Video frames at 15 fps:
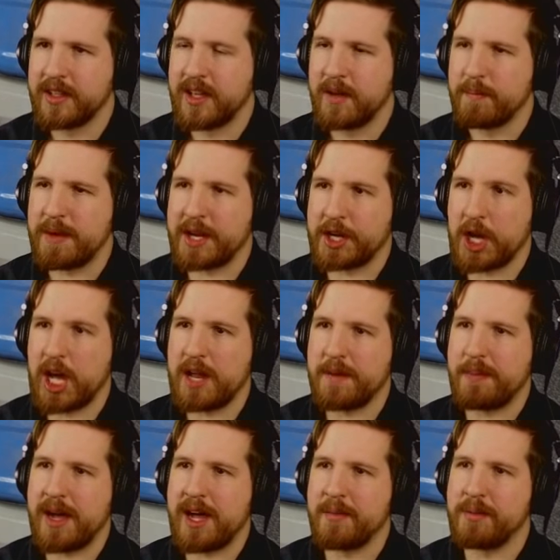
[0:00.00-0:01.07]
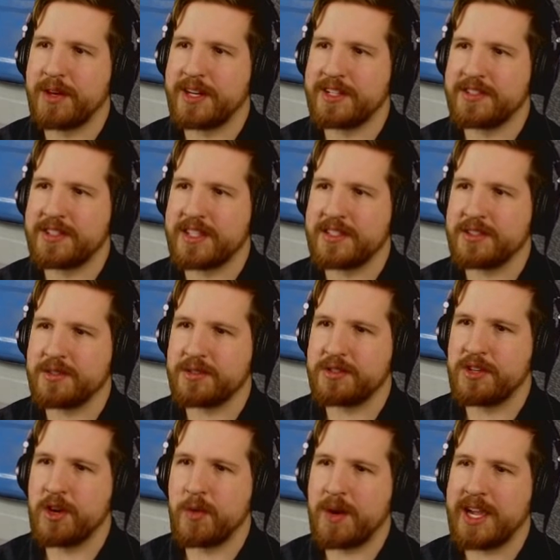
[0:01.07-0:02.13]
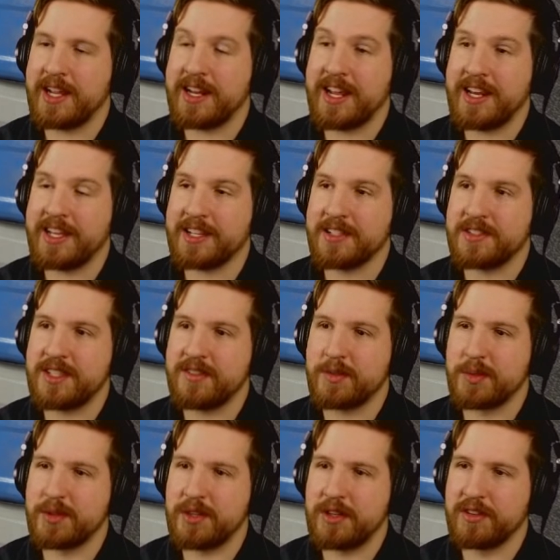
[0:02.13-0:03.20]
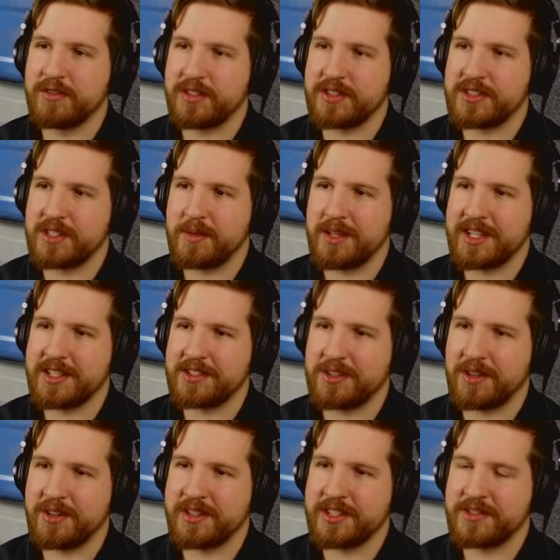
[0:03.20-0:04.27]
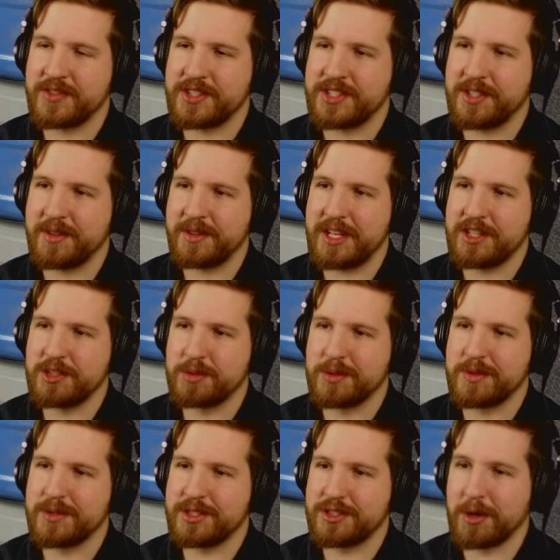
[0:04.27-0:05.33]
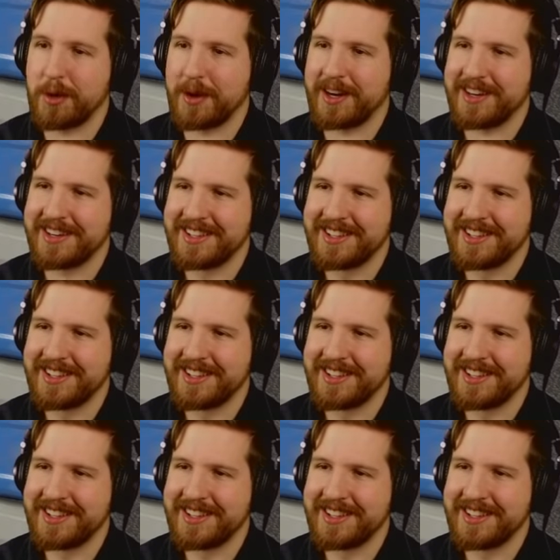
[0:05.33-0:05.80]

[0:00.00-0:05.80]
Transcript: My God, Bob, what is this? There's no way in any conceivable universe that we can turn this facility into a resort.